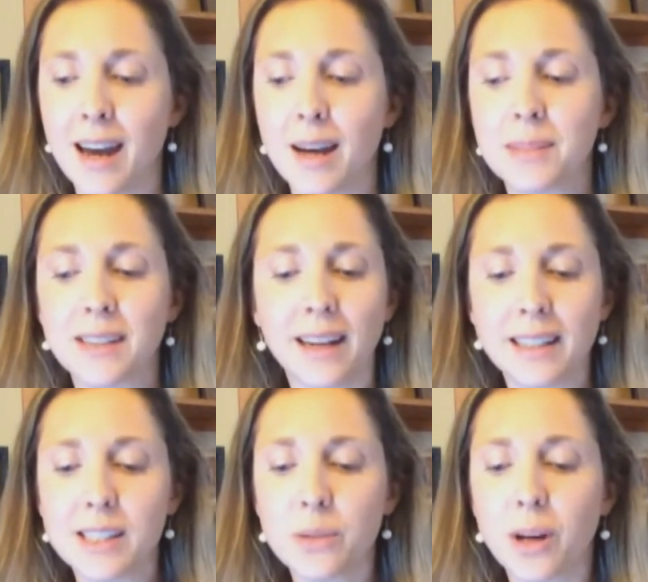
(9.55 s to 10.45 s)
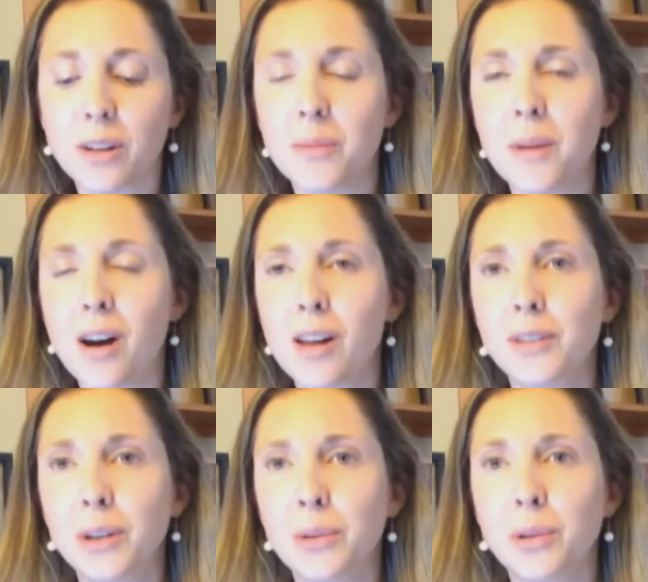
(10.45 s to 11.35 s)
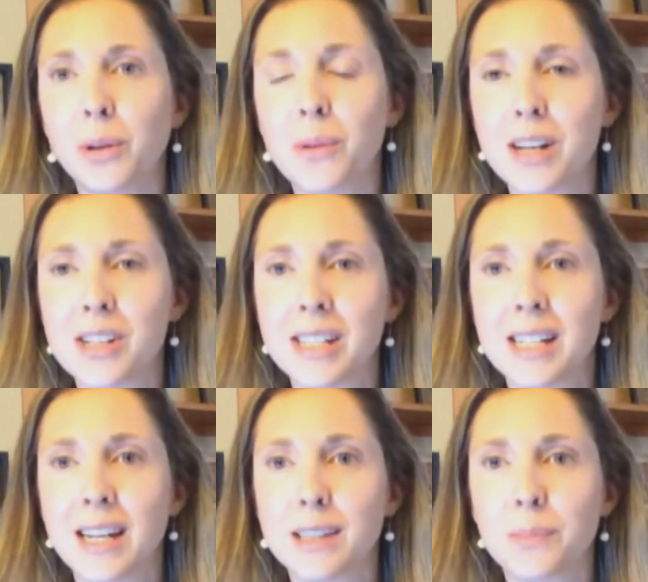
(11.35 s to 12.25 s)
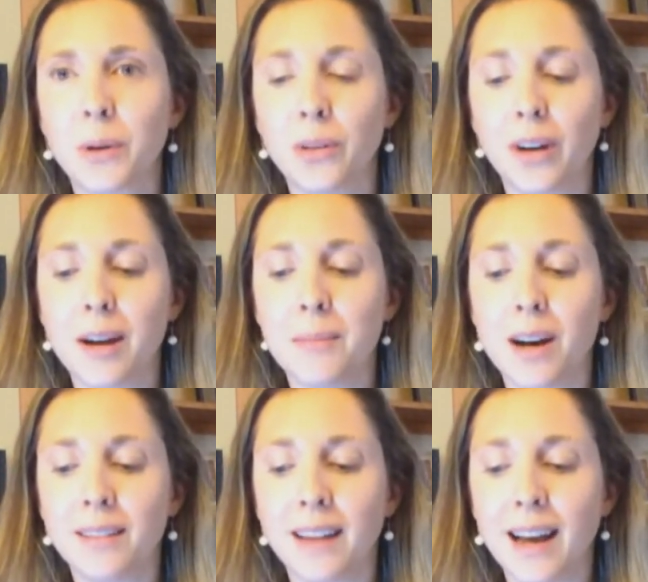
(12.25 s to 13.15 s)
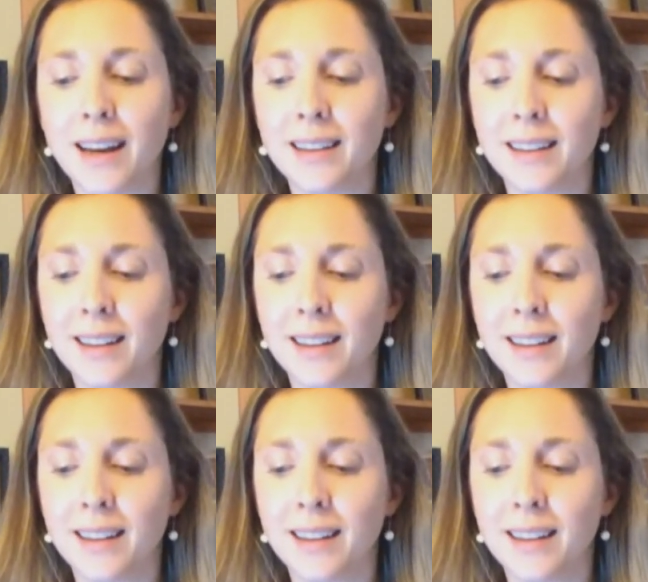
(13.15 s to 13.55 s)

I'm delighted to welcome all of you who are watching tonight's program online.